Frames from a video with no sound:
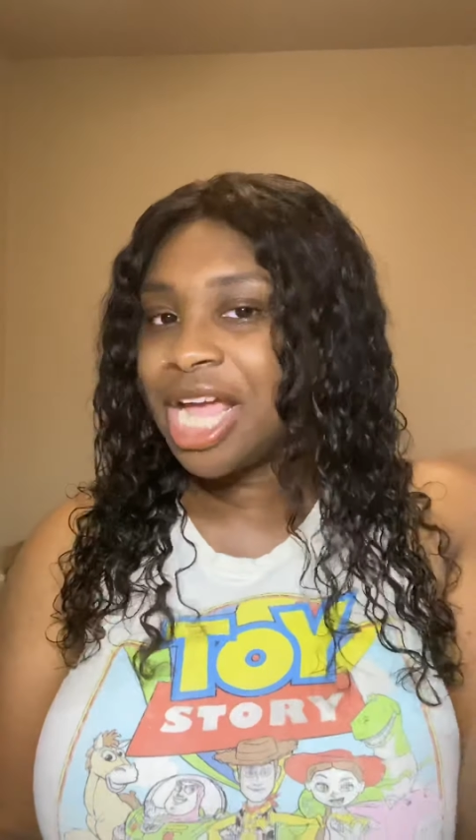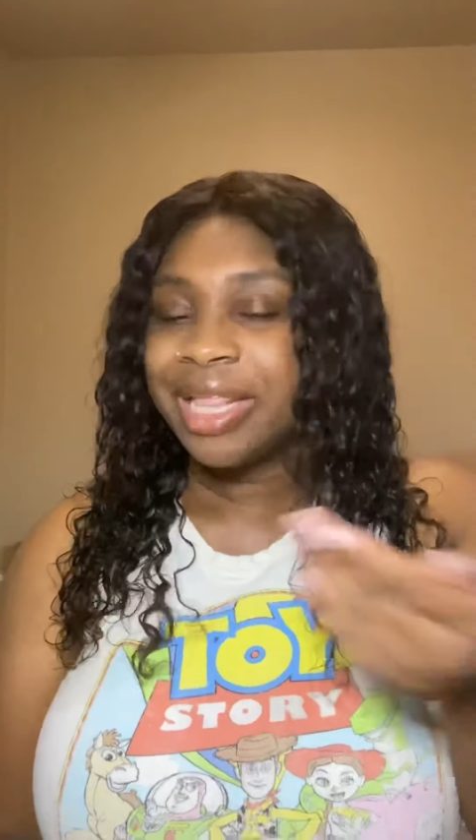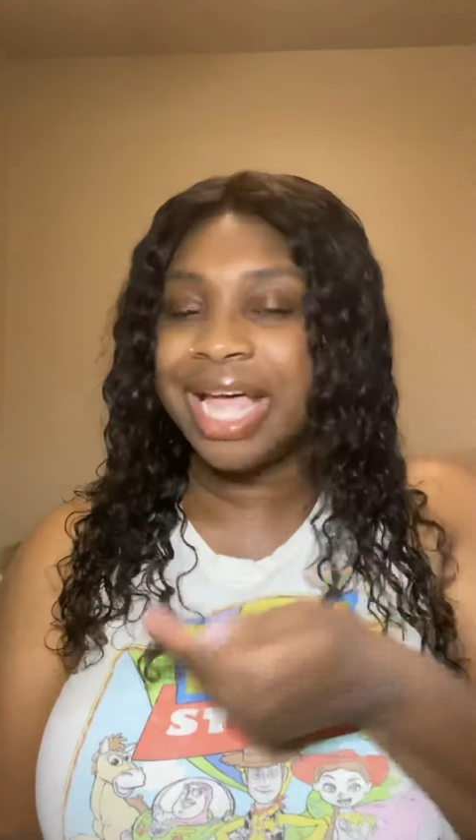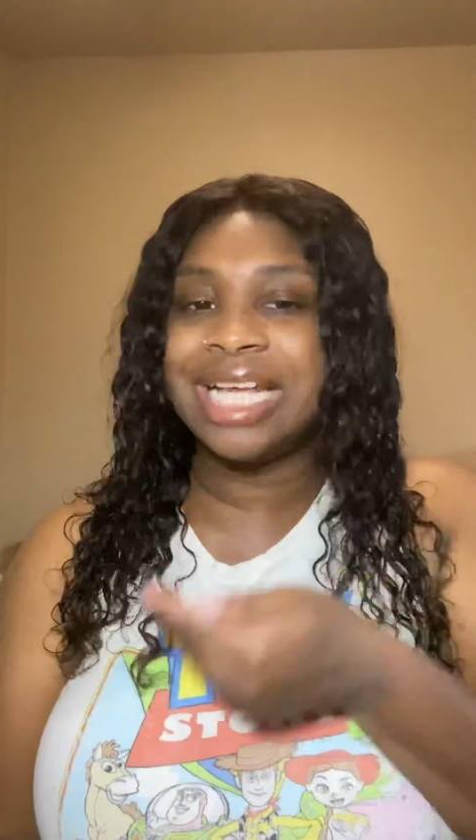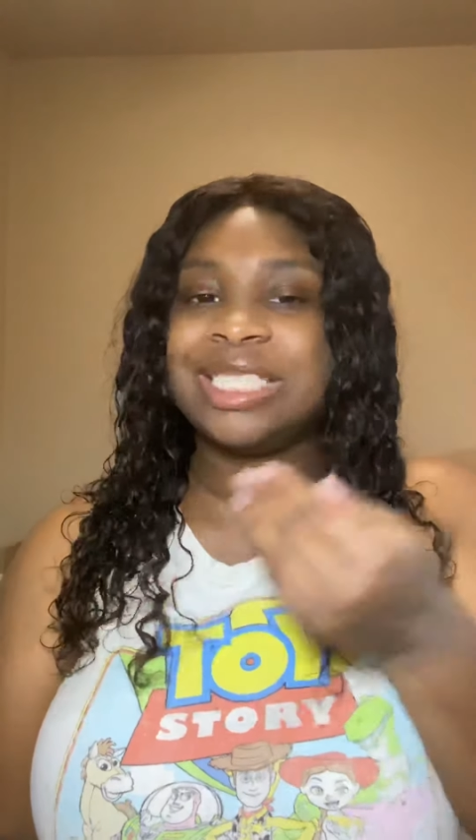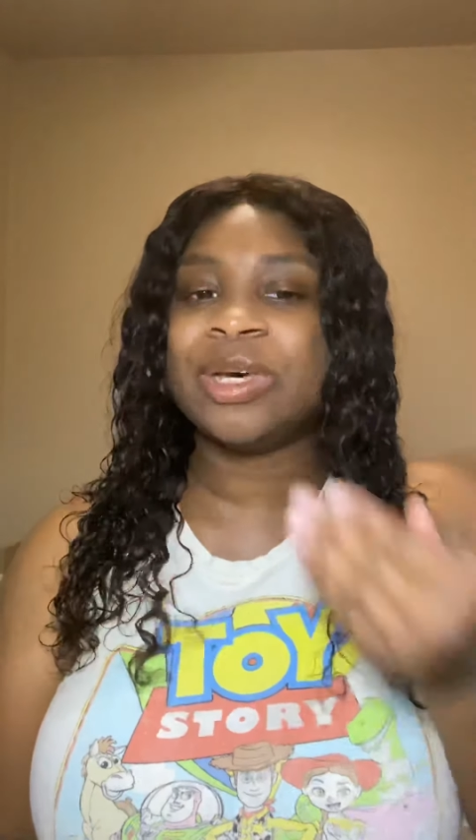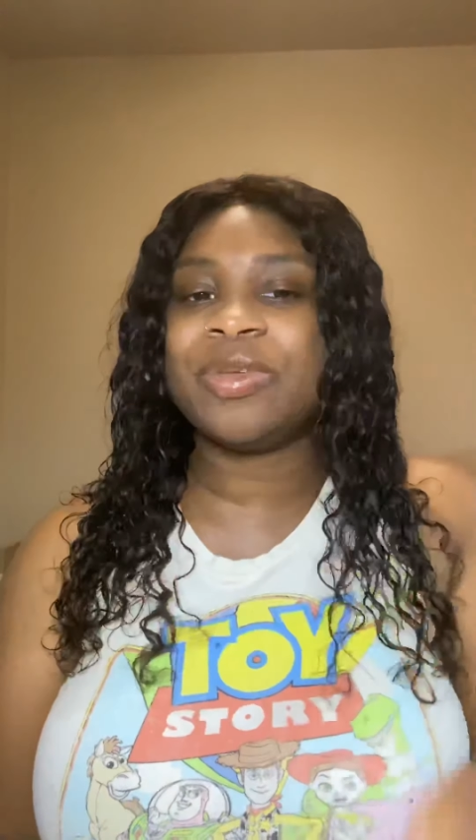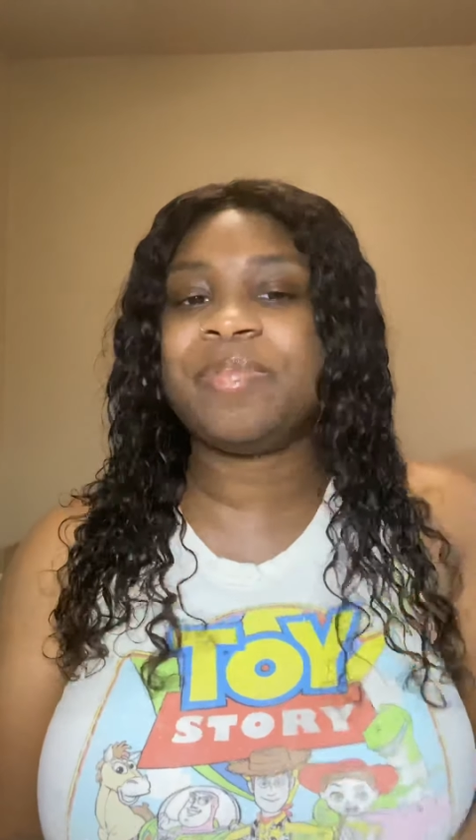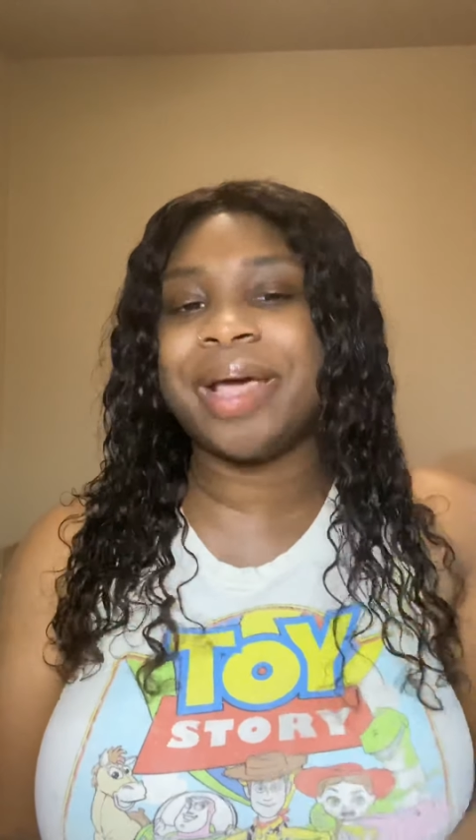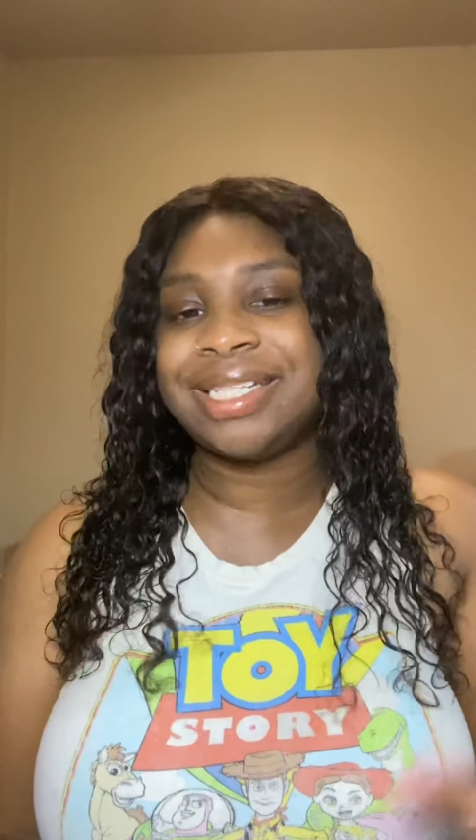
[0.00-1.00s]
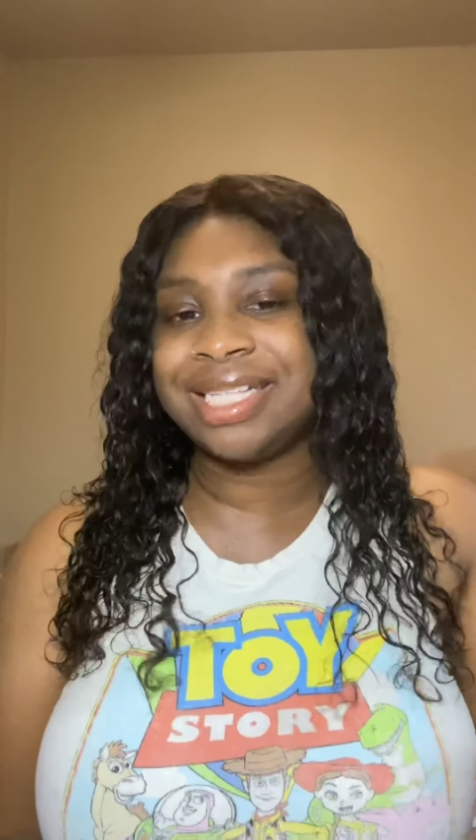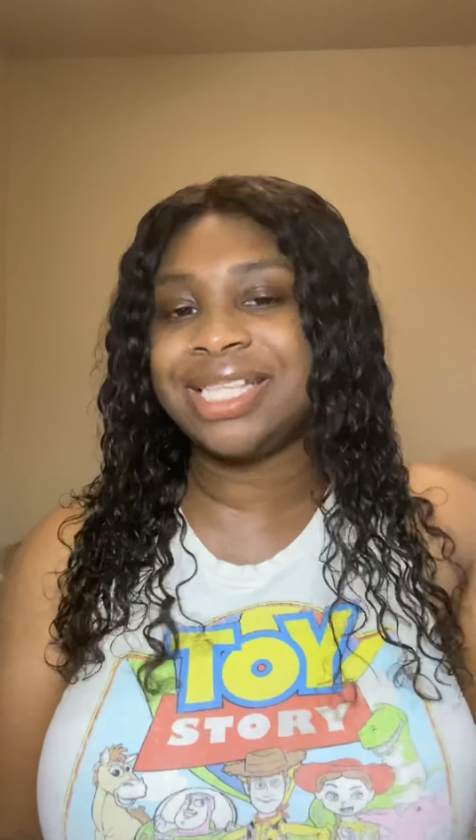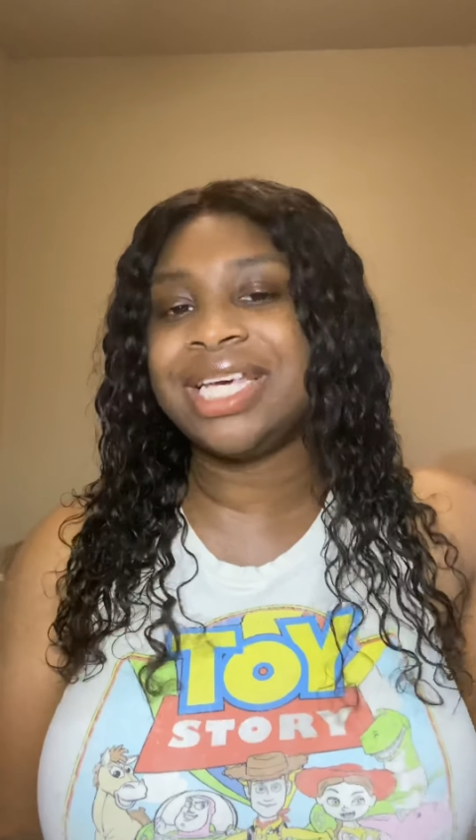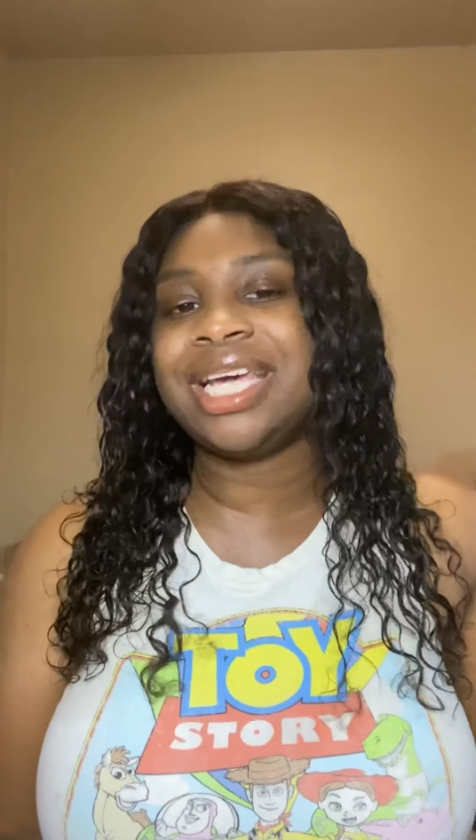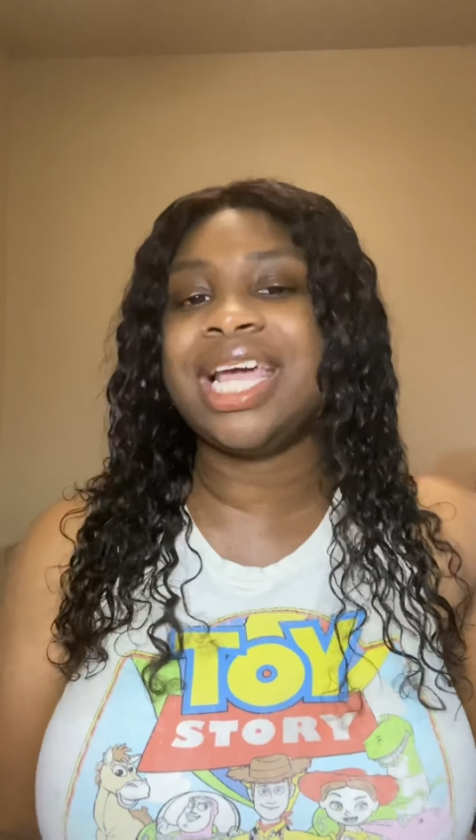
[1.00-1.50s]
Like, so
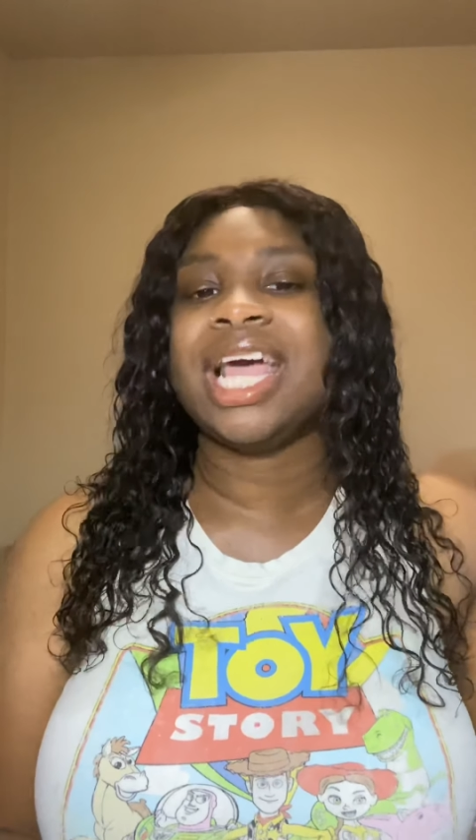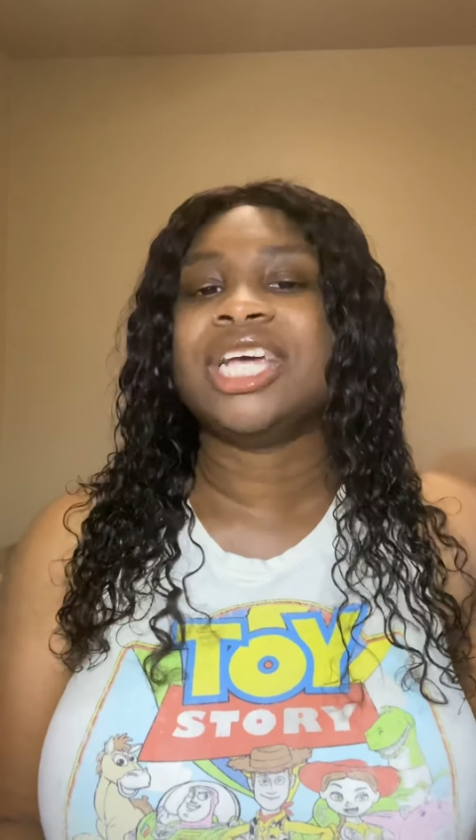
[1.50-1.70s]
basically,